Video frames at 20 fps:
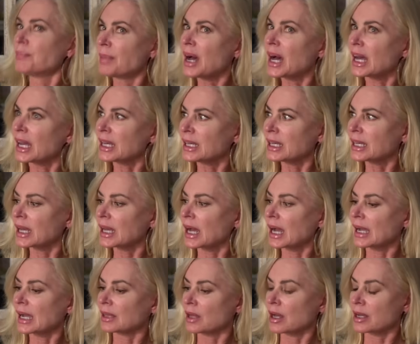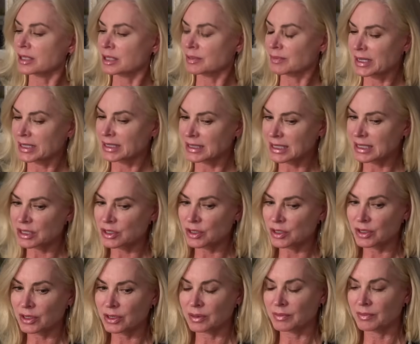But I lost my
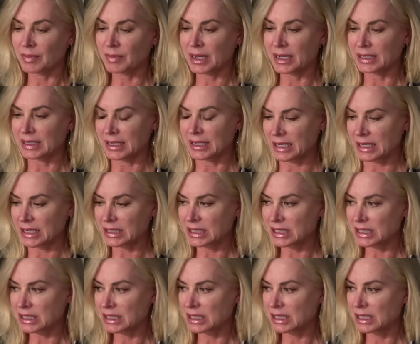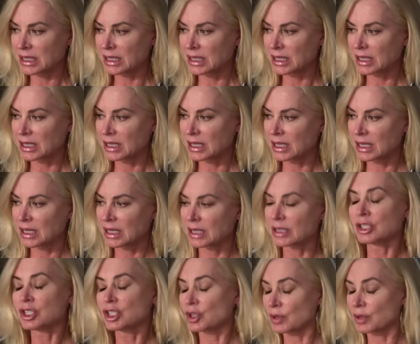sister, my niece.
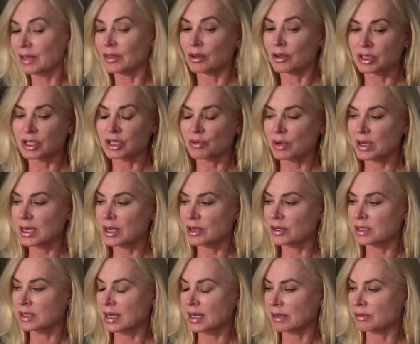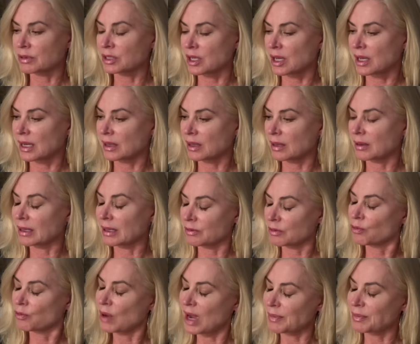During those 3 years that I was on,
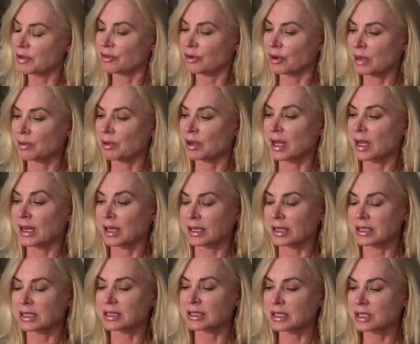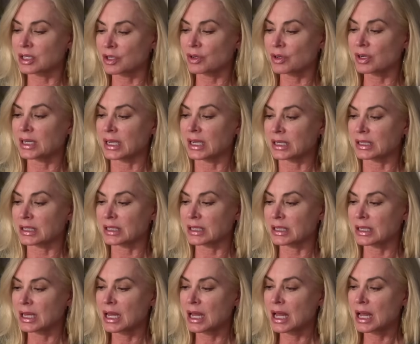right before I went on, I lost a sister, a niece,
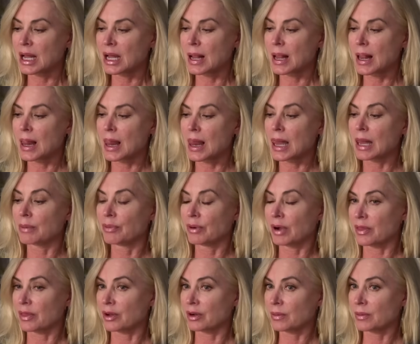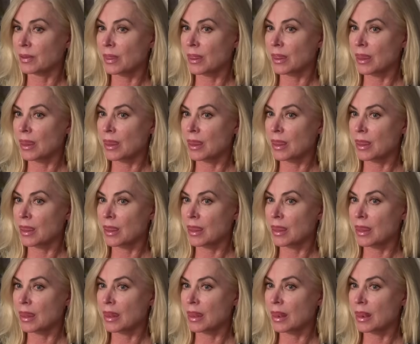a brother,
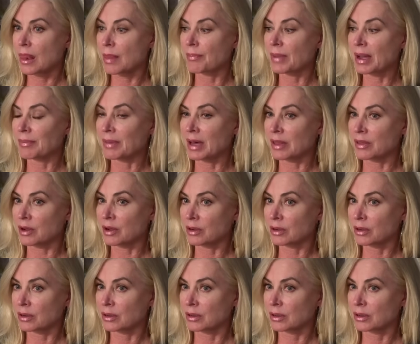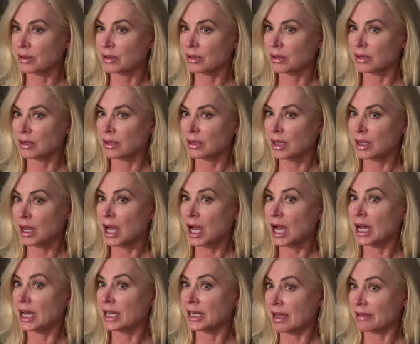my mother,
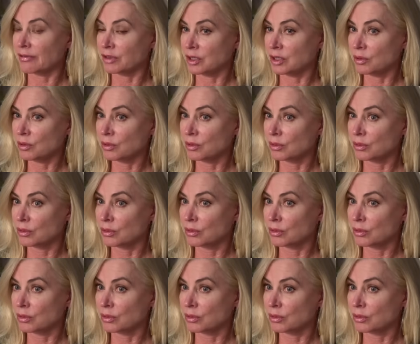a nephew.